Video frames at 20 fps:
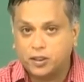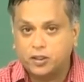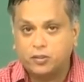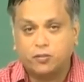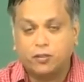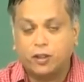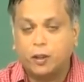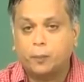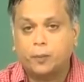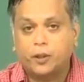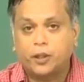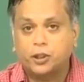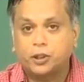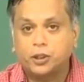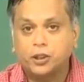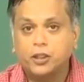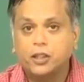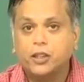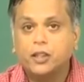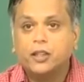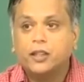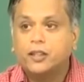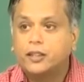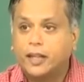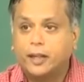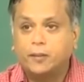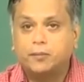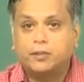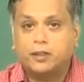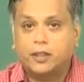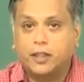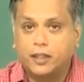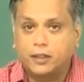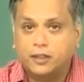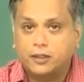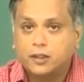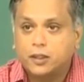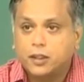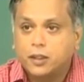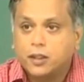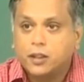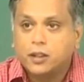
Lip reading: in evaporation time scales.